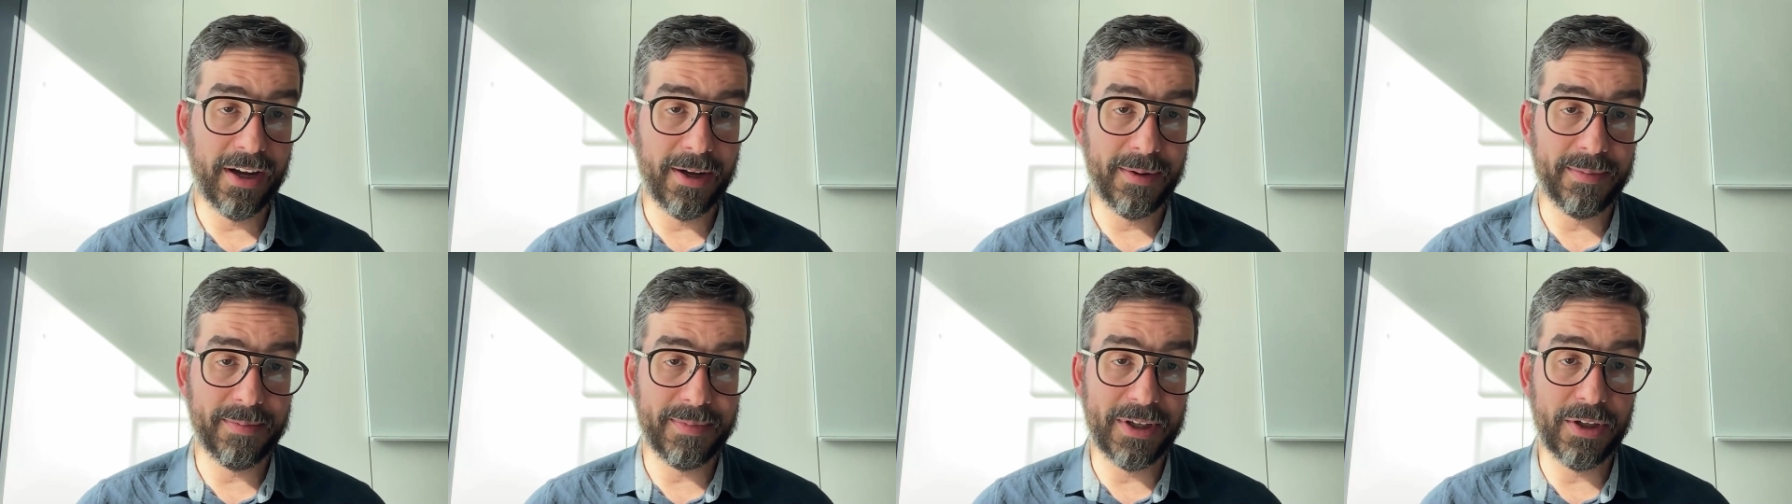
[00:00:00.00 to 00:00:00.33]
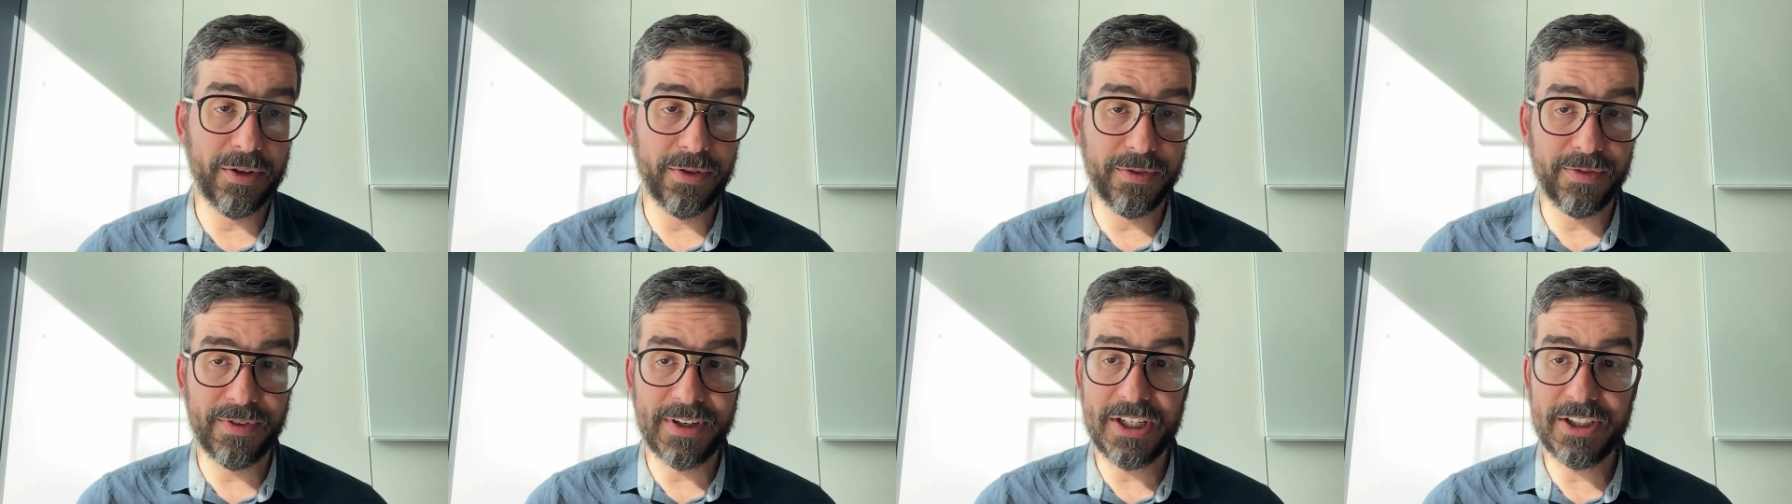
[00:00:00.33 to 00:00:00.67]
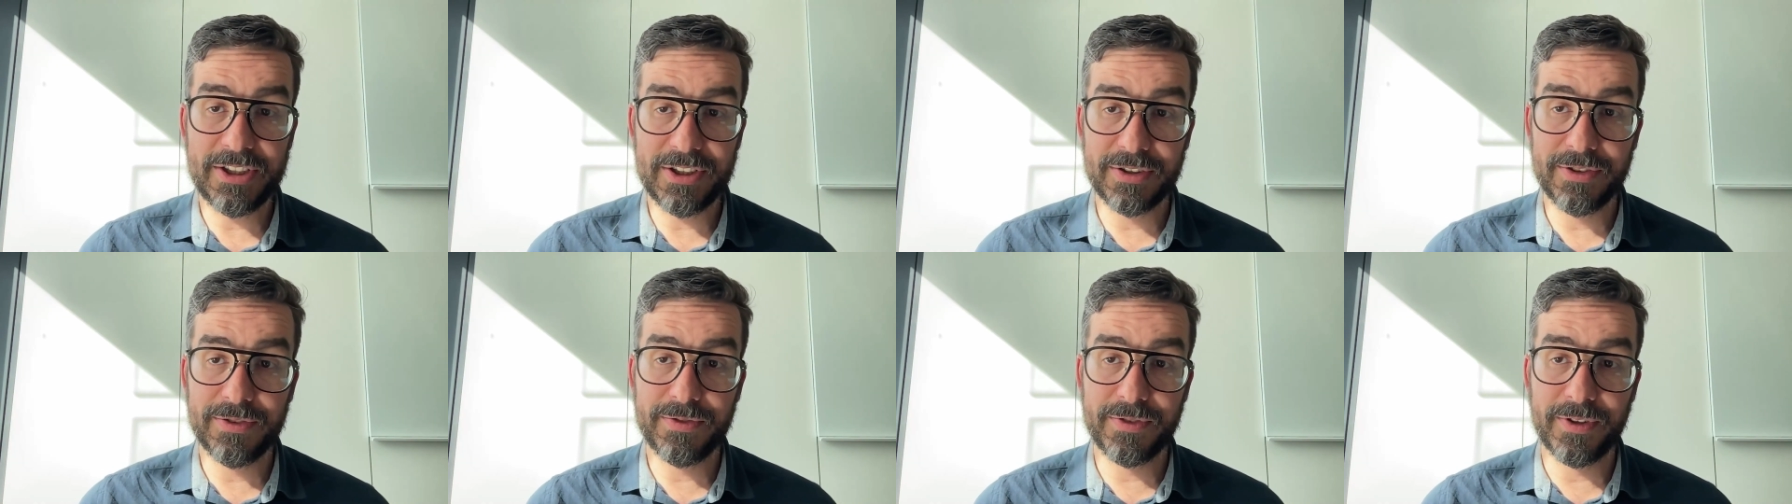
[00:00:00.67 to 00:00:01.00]
um,
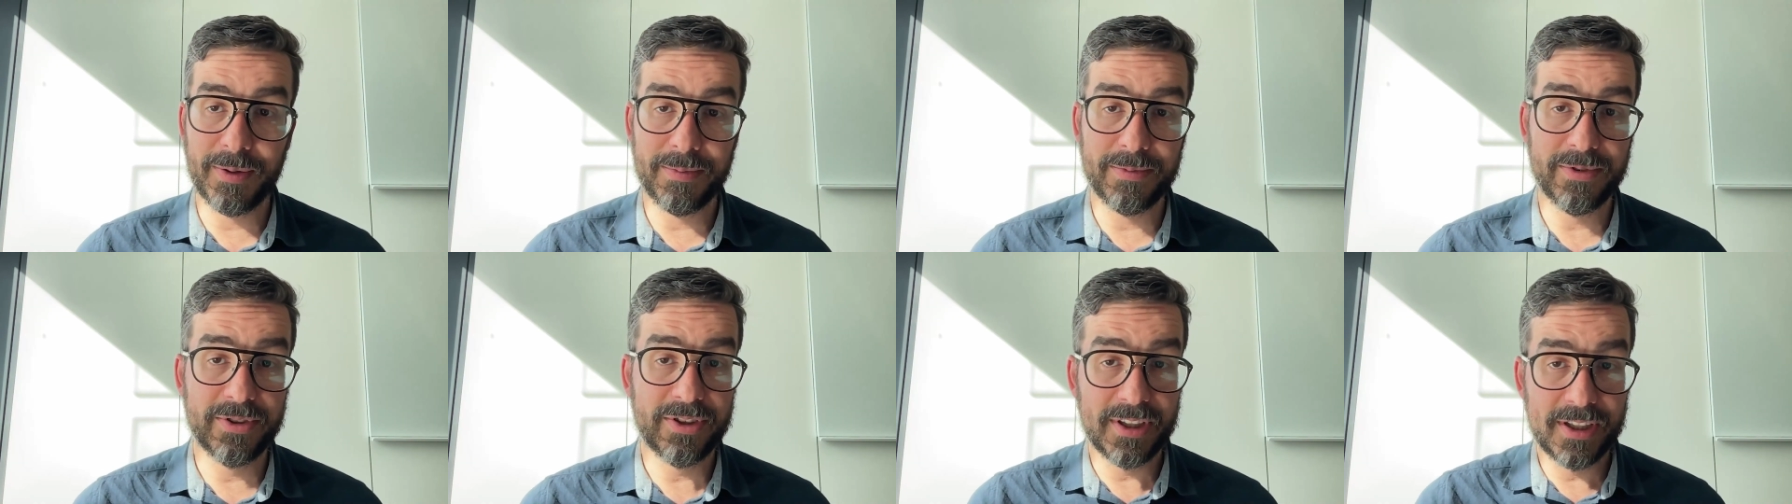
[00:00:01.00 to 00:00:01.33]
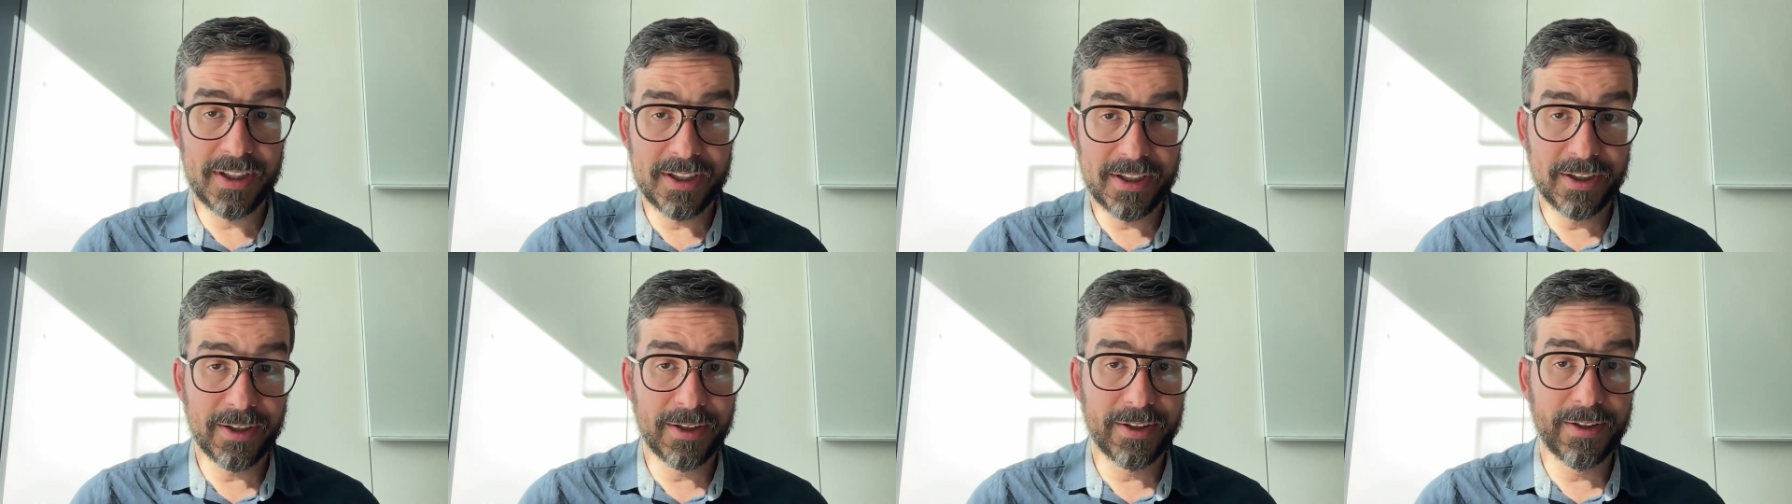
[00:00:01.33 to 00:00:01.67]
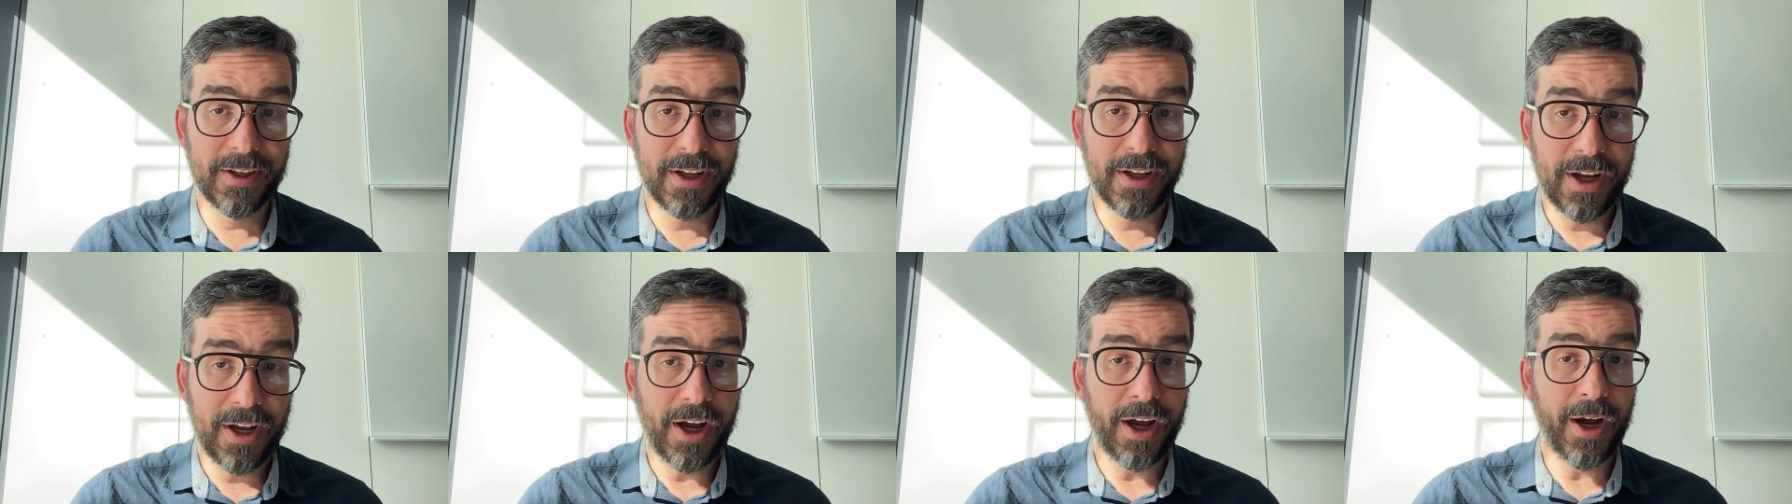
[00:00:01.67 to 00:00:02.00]
innovations from
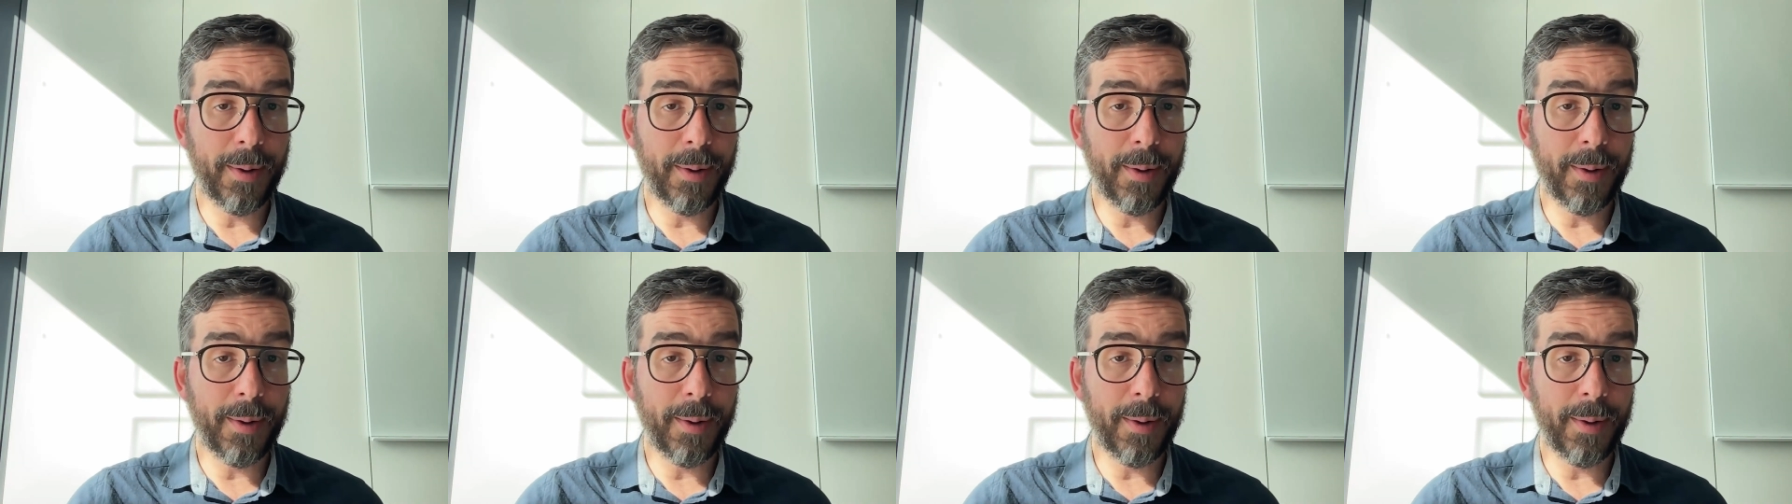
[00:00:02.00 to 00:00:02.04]
silicon